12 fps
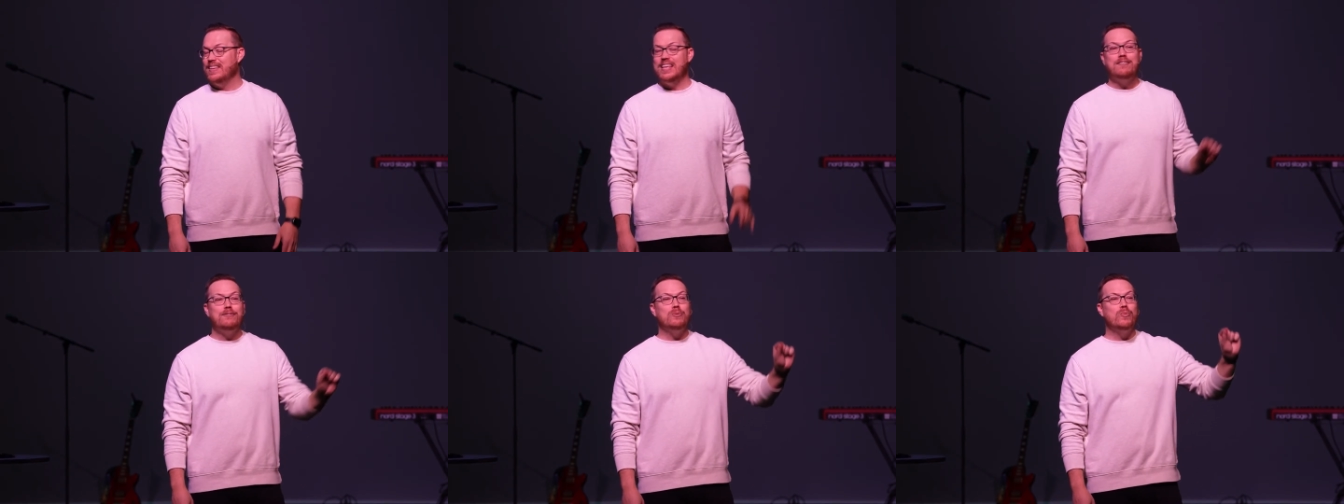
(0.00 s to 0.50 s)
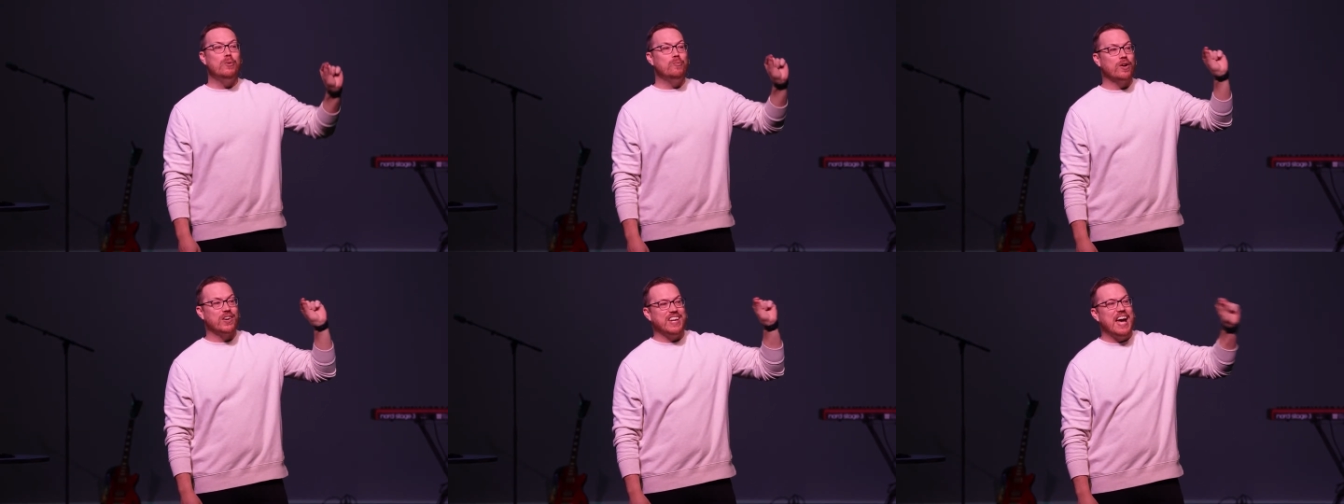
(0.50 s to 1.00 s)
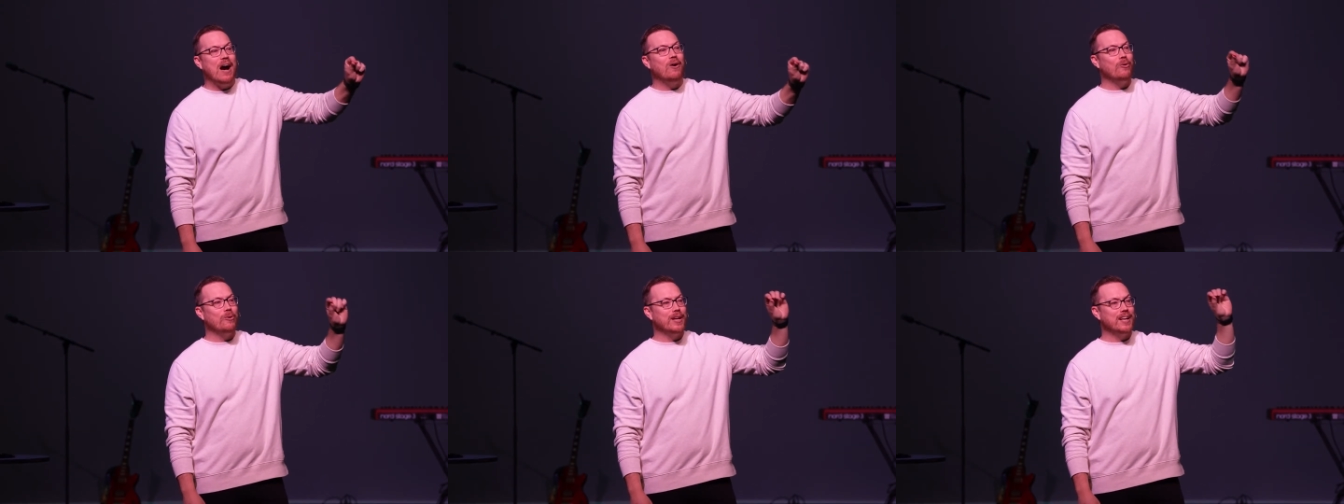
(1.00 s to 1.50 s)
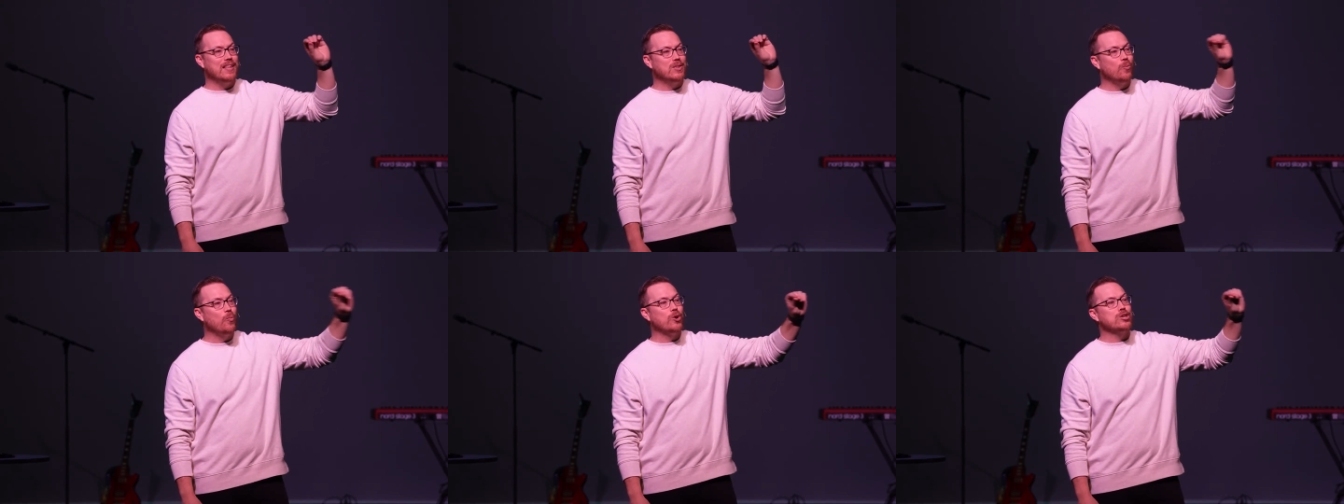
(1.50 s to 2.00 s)
Even when we're cowering in
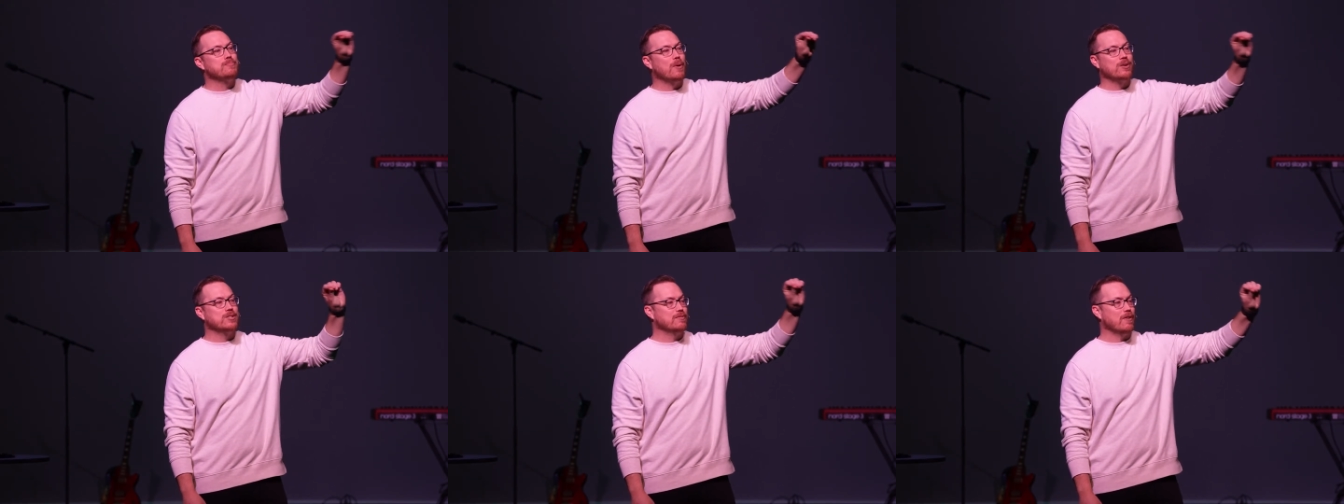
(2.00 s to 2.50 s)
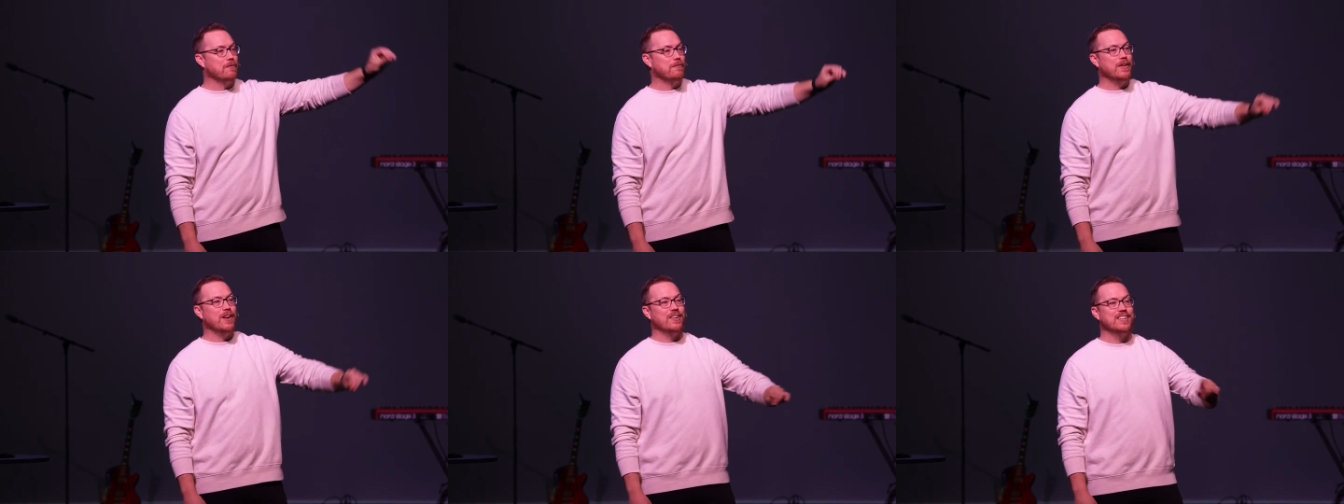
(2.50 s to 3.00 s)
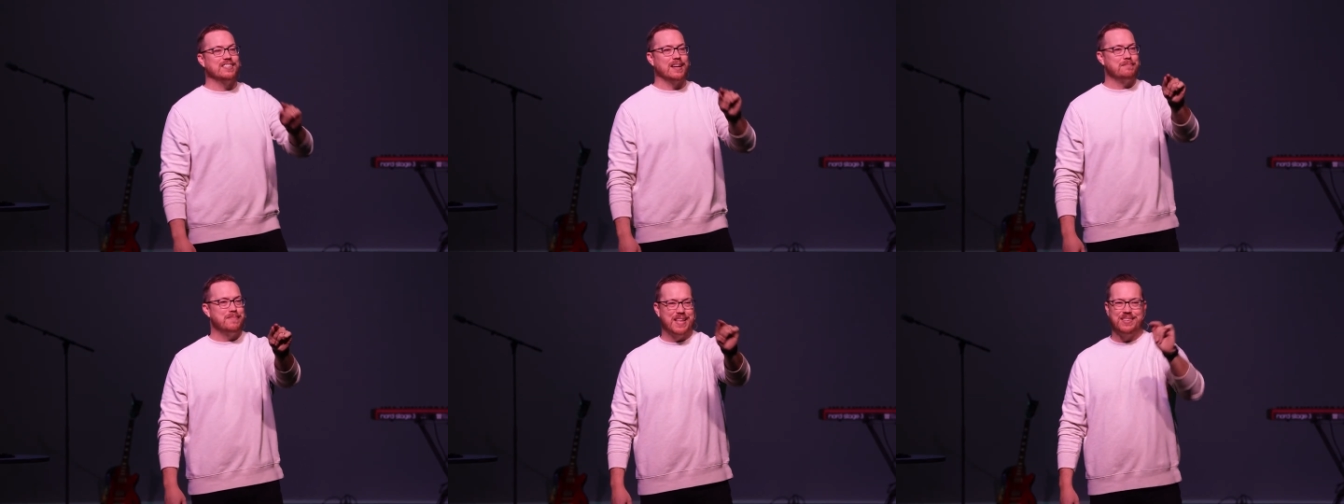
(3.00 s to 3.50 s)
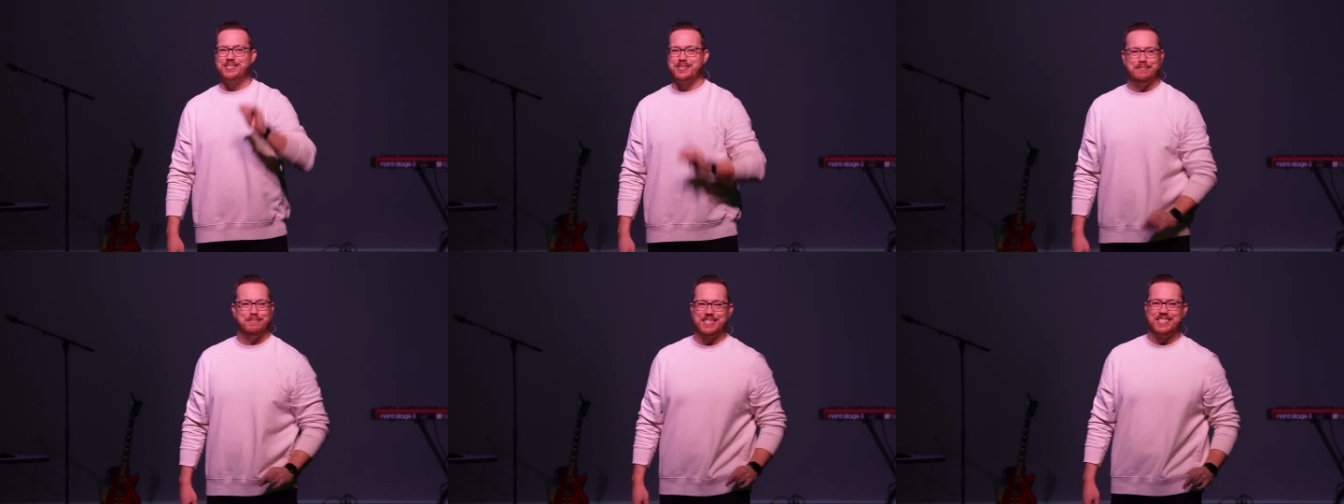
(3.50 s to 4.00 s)
the worst parts of our fear, He's like, man, there's
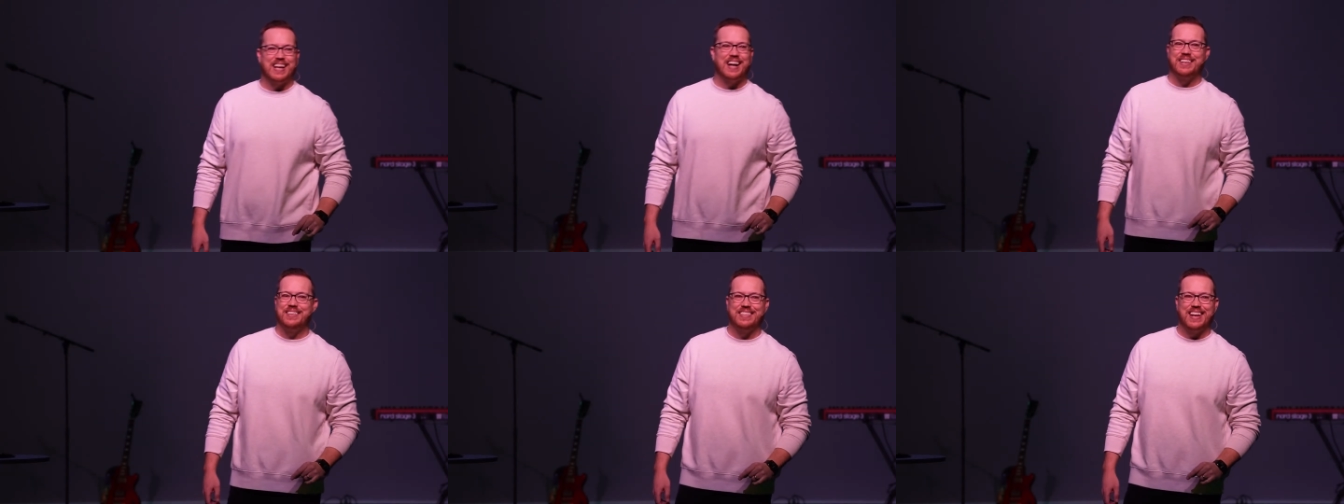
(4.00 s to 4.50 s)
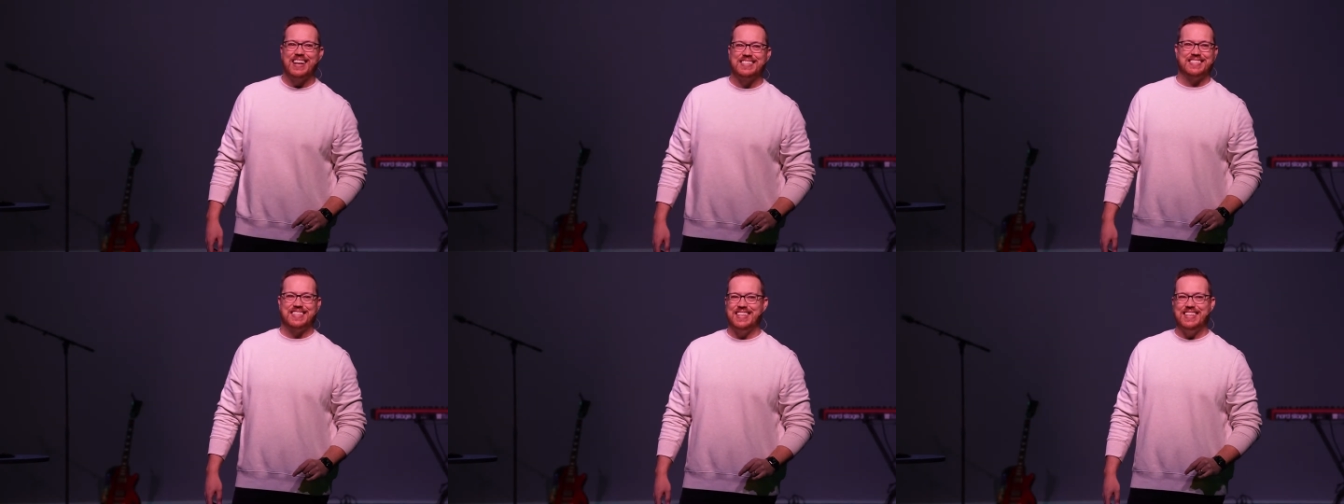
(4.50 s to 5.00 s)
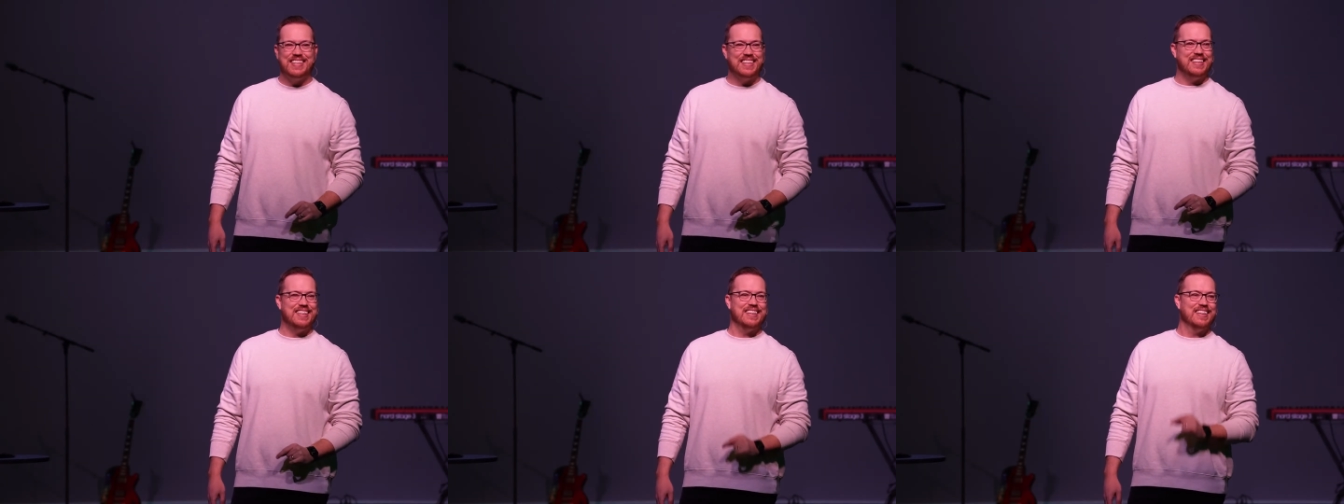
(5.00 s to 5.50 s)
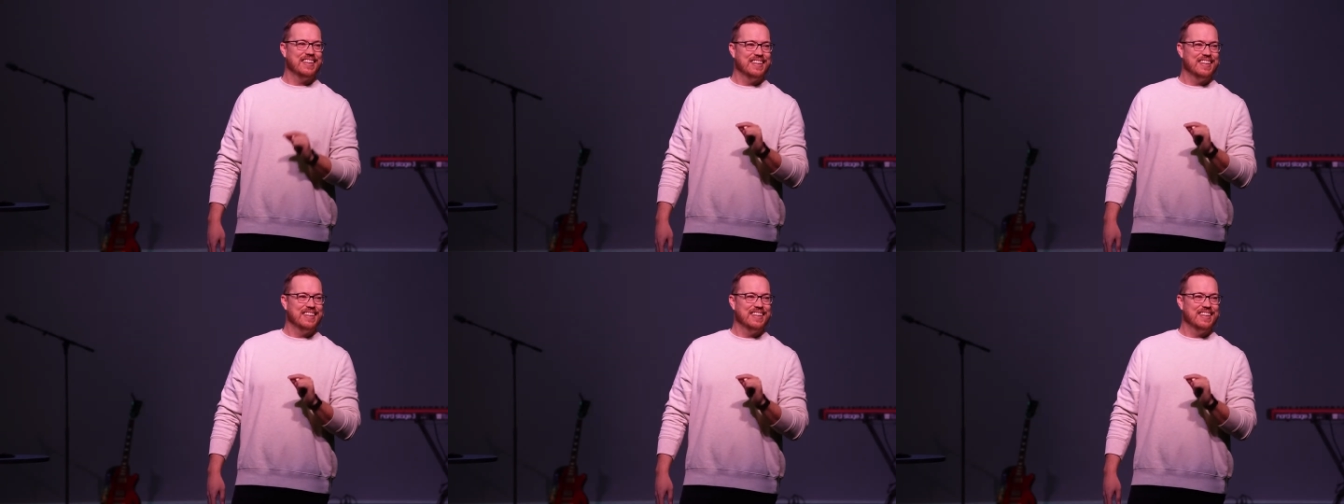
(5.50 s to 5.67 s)
something inside of you that I see.